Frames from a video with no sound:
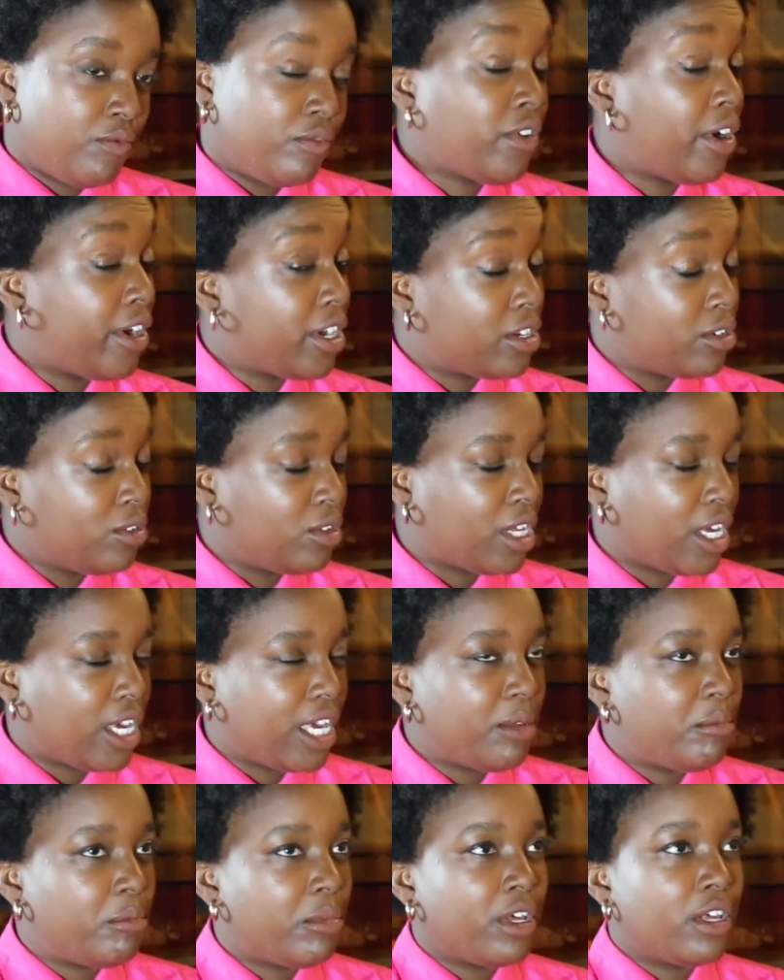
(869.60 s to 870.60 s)
a very cool
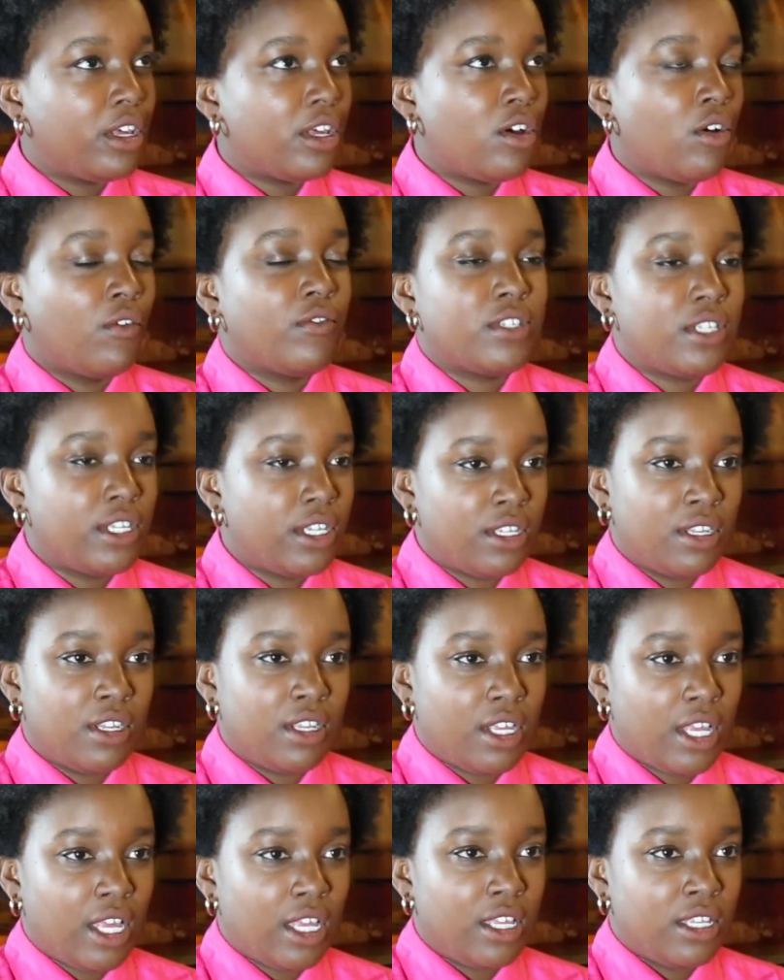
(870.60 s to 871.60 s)
guy, but obviously
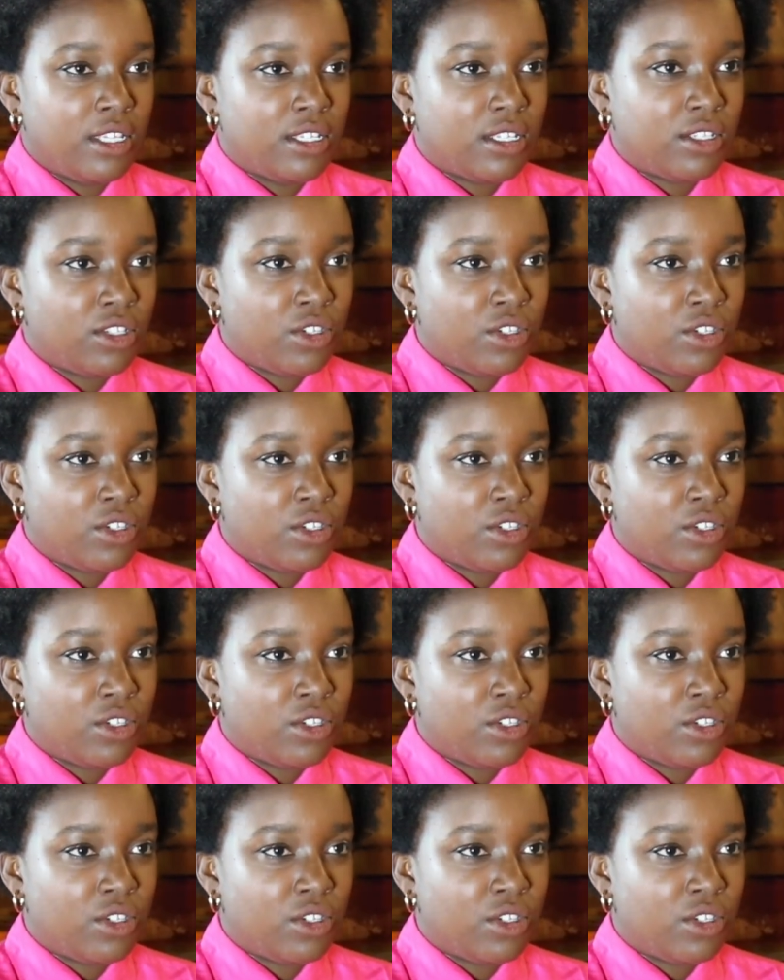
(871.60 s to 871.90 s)
is